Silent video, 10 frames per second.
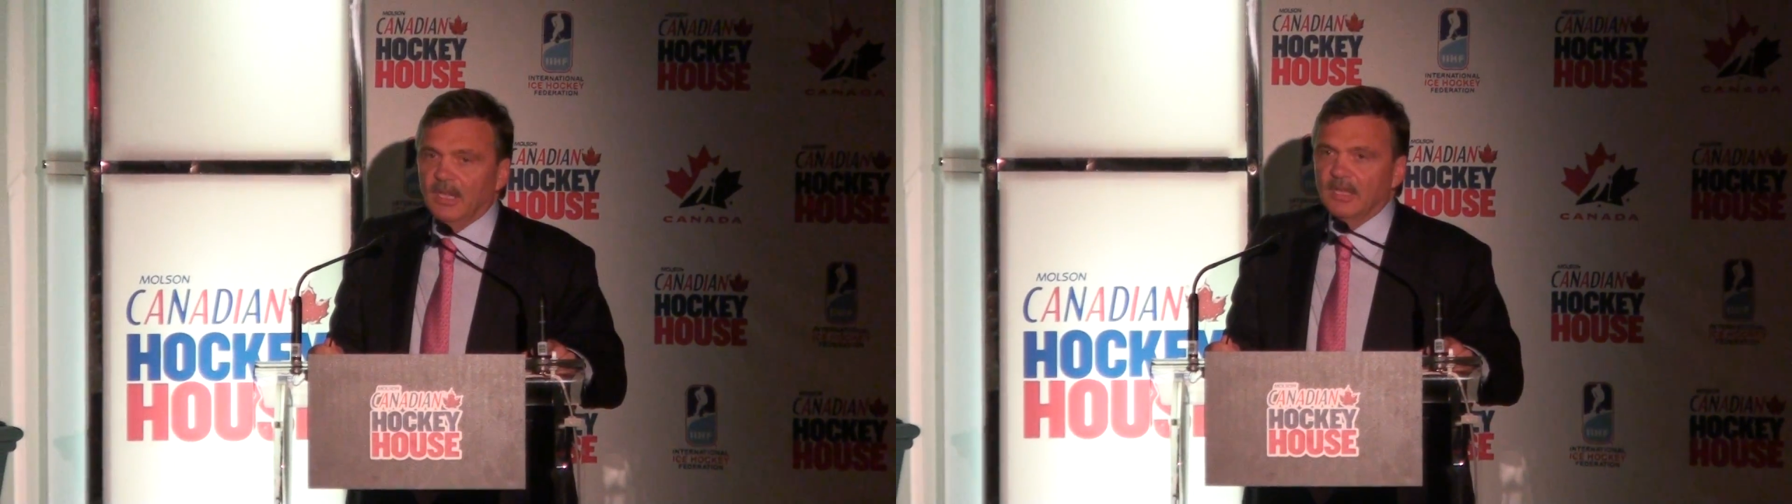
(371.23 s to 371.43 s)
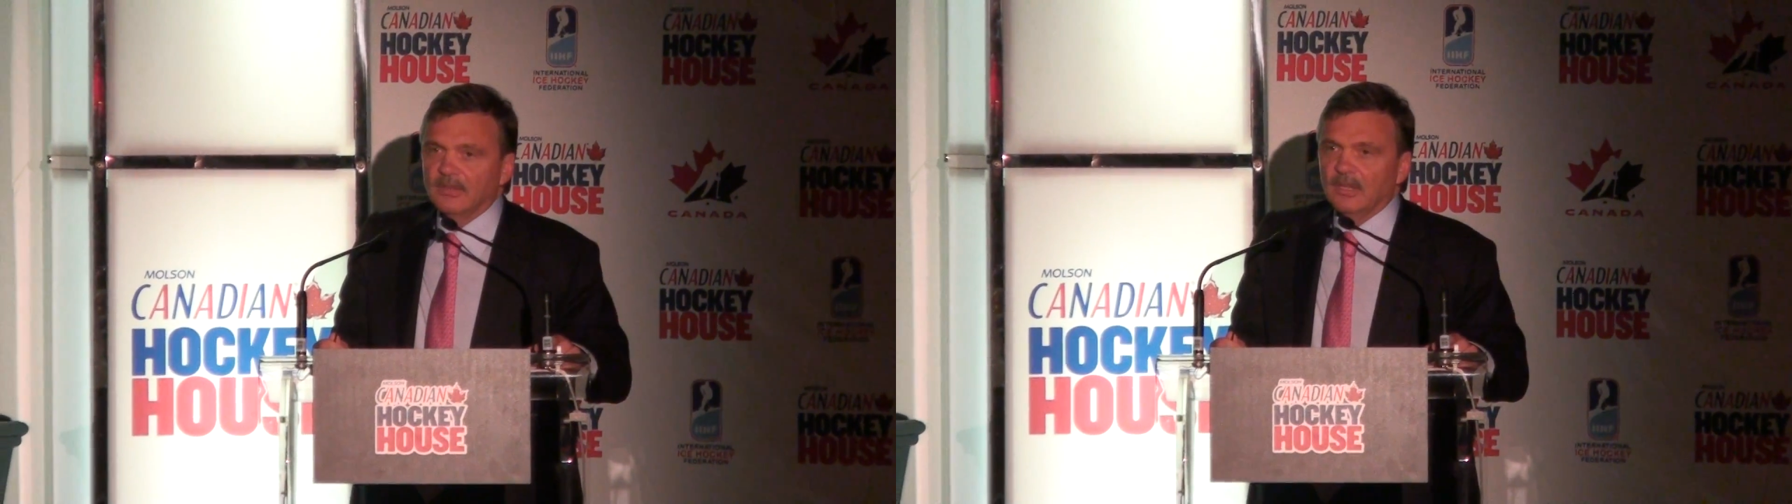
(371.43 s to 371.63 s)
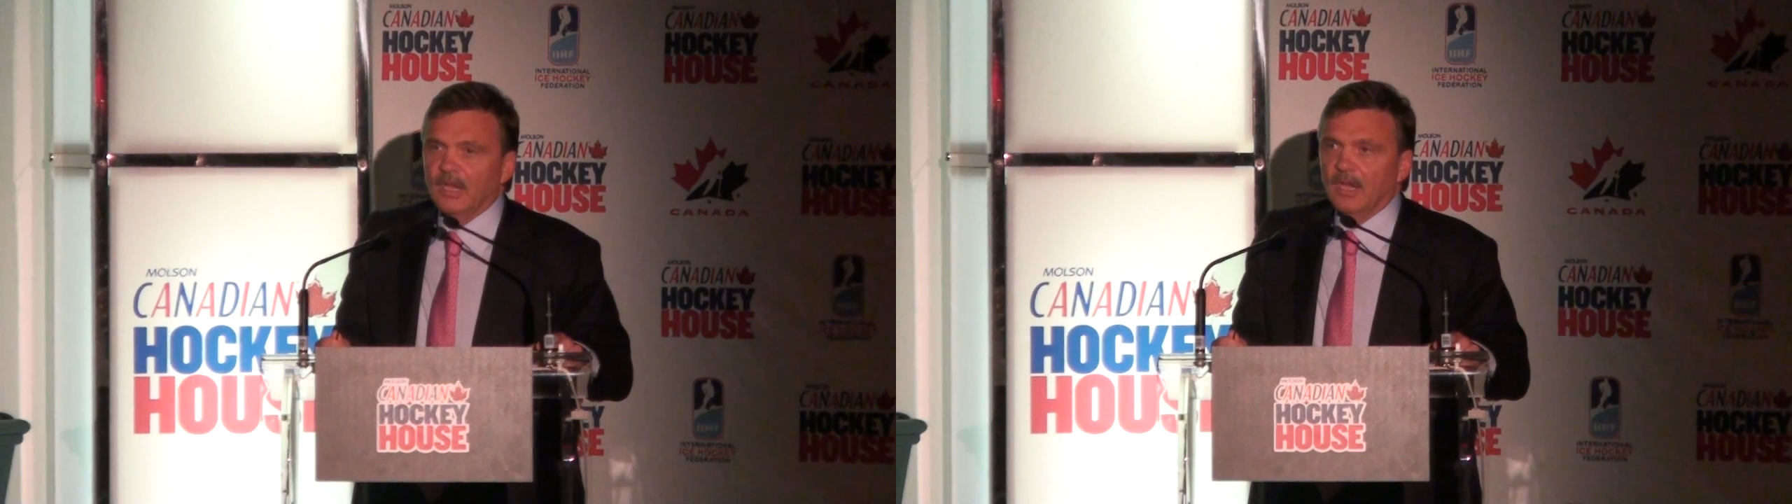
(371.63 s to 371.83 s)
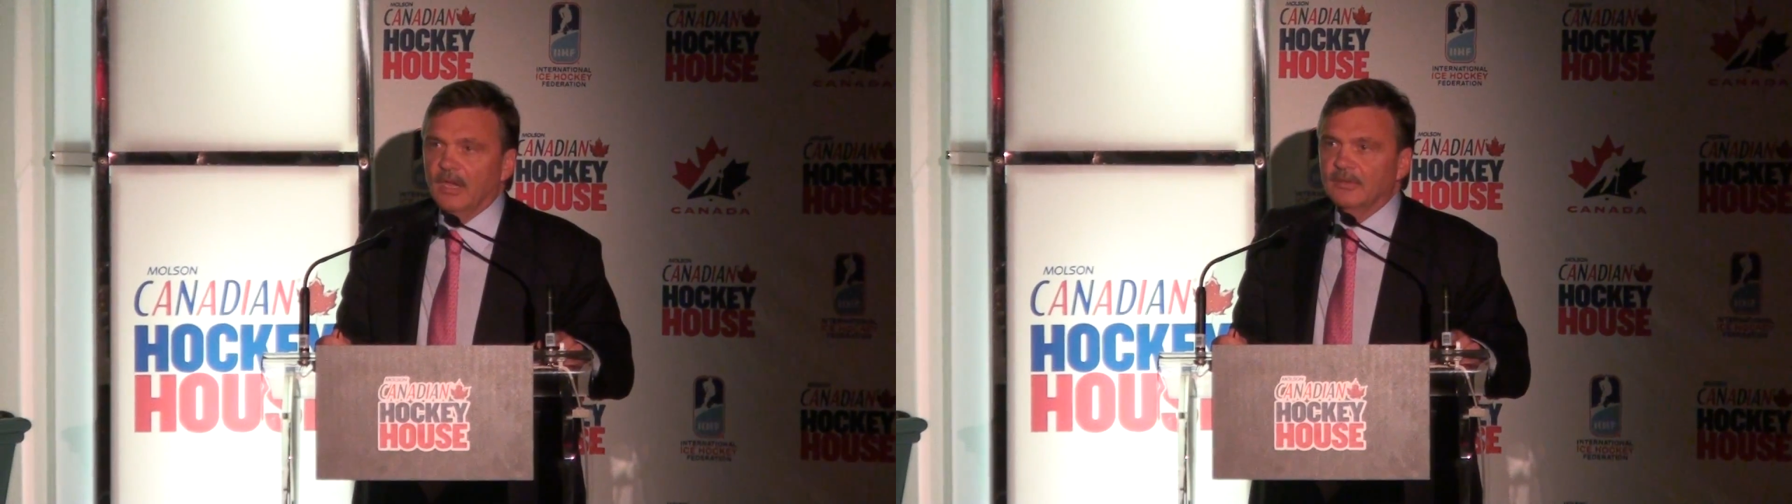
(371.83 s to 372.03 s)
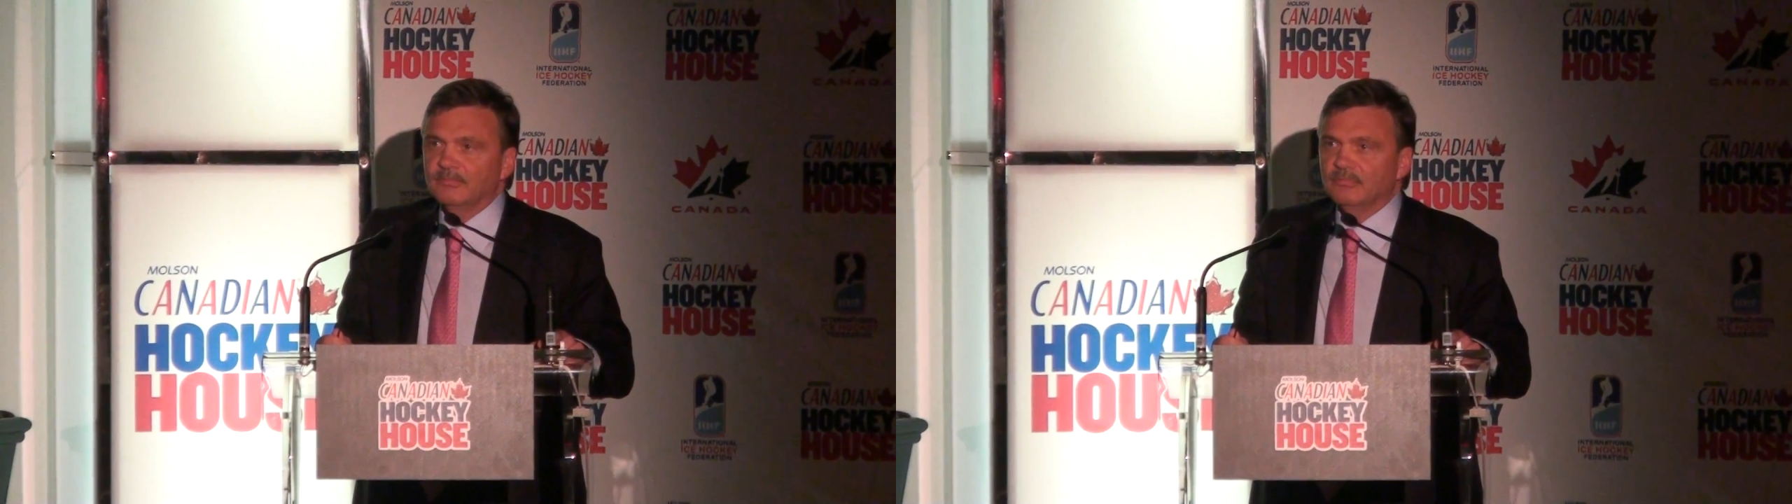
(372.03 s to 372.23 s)
And
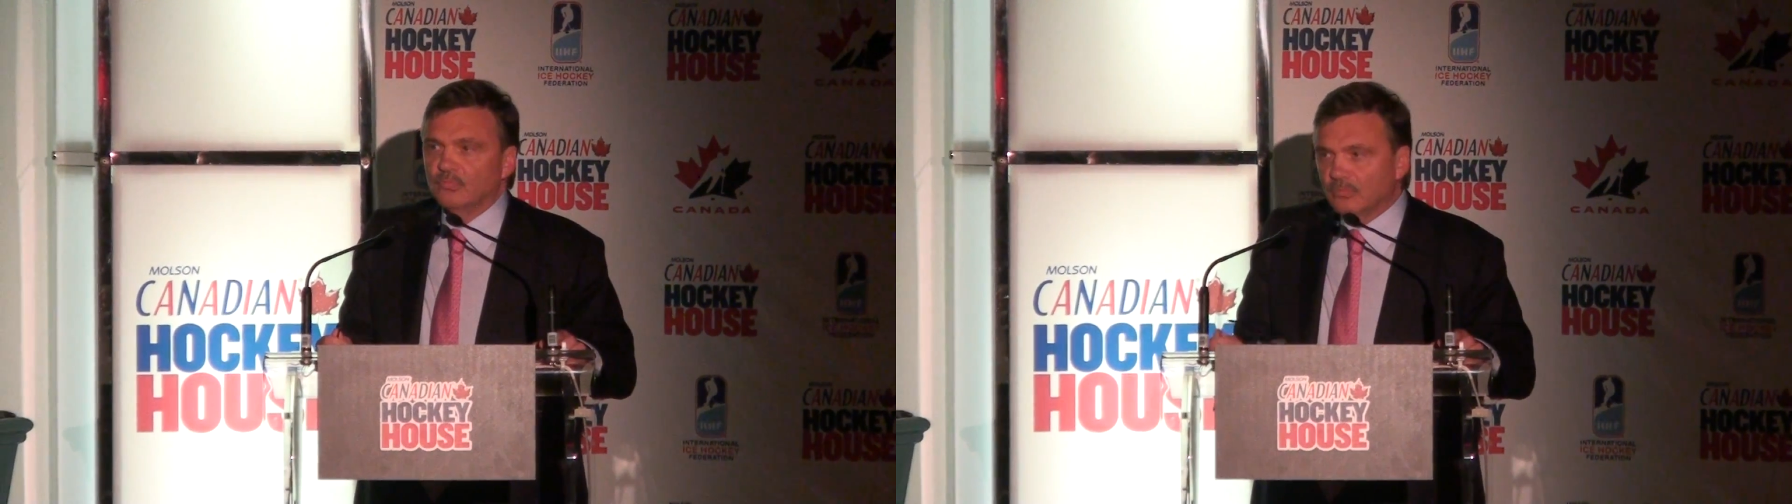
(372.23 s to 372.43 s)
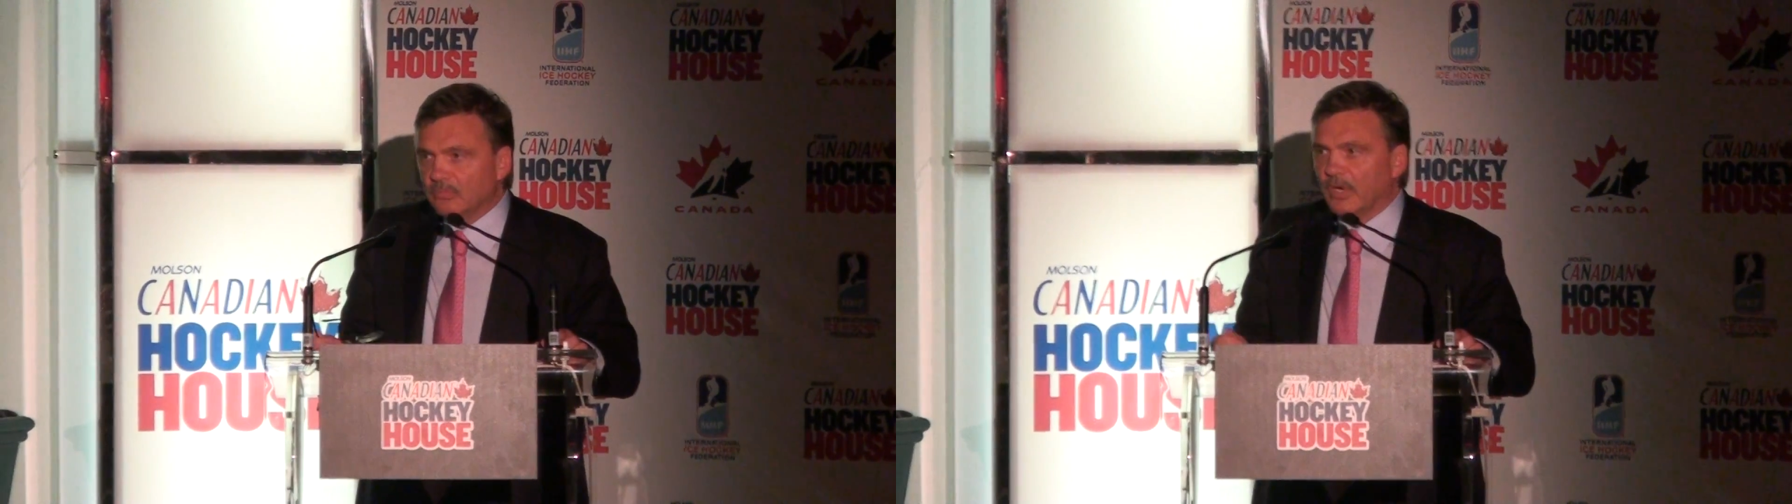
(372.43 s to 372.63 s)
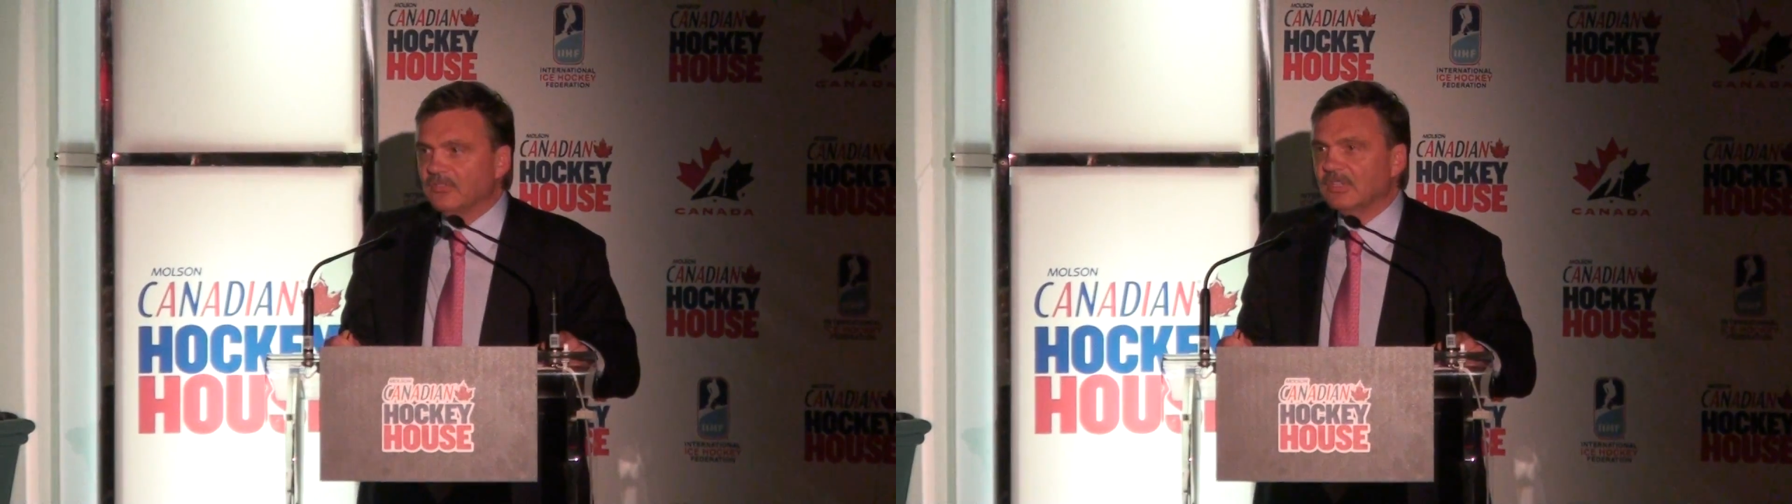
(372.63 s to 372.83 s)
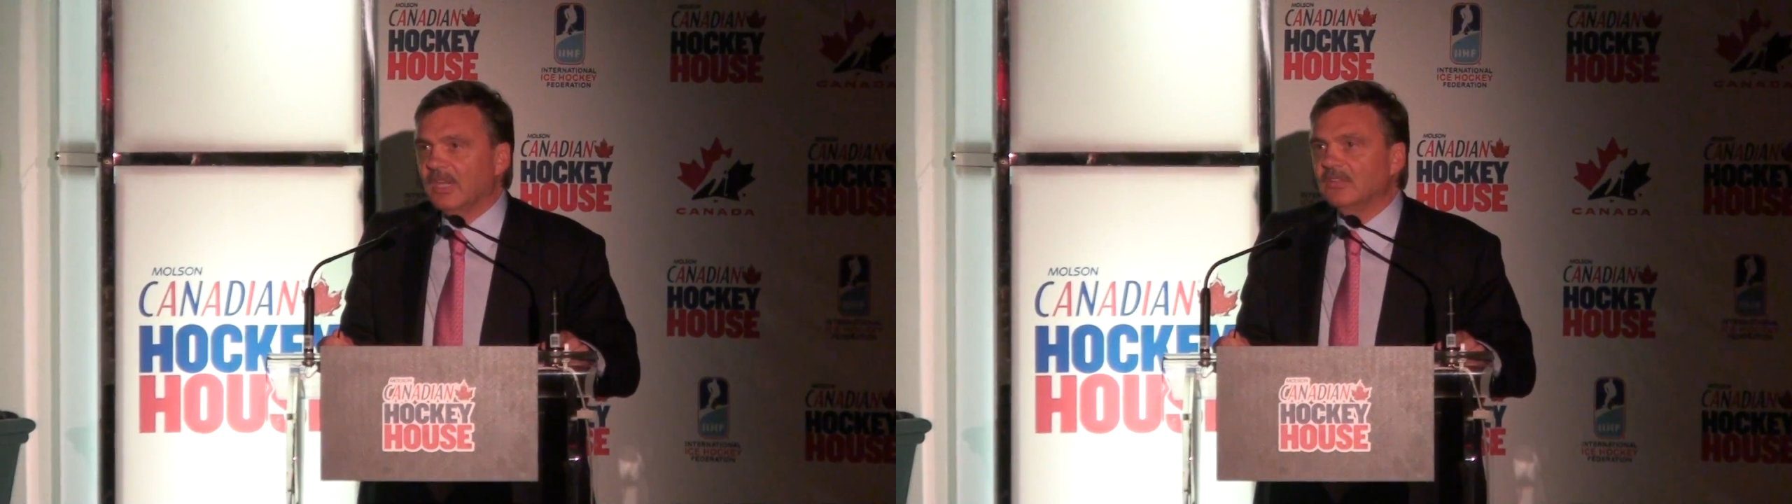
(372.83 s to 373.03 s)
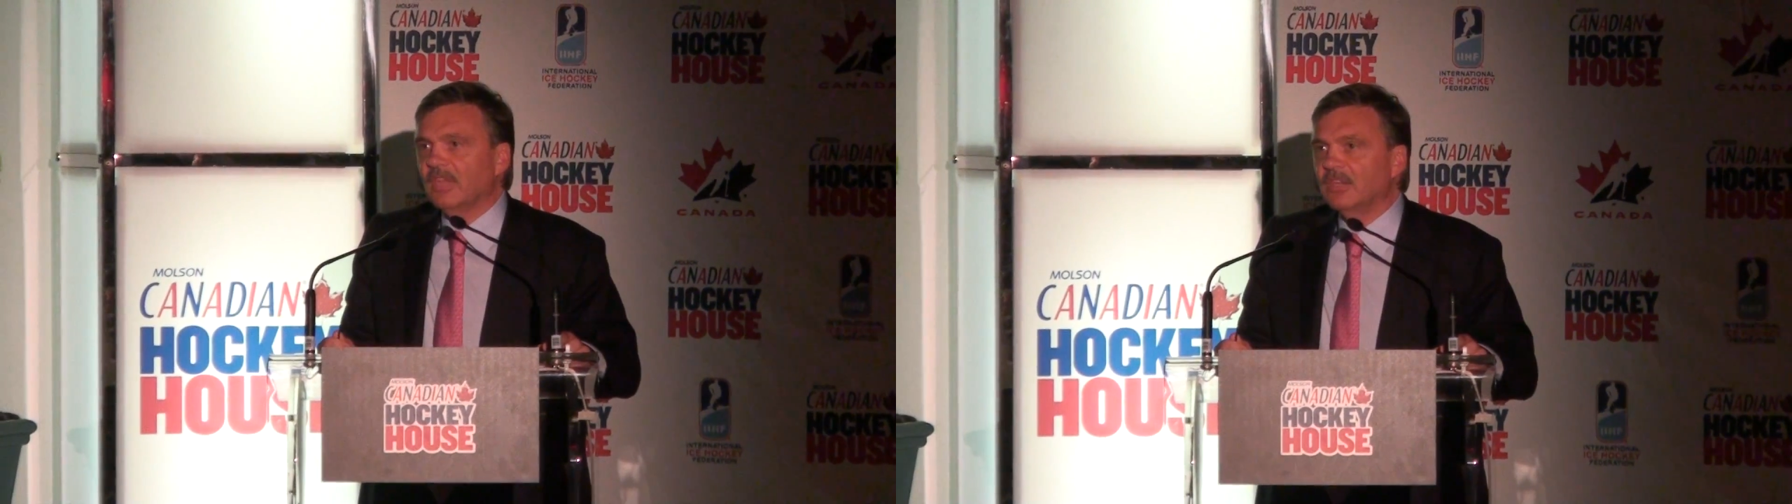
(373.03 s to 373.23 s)
once again,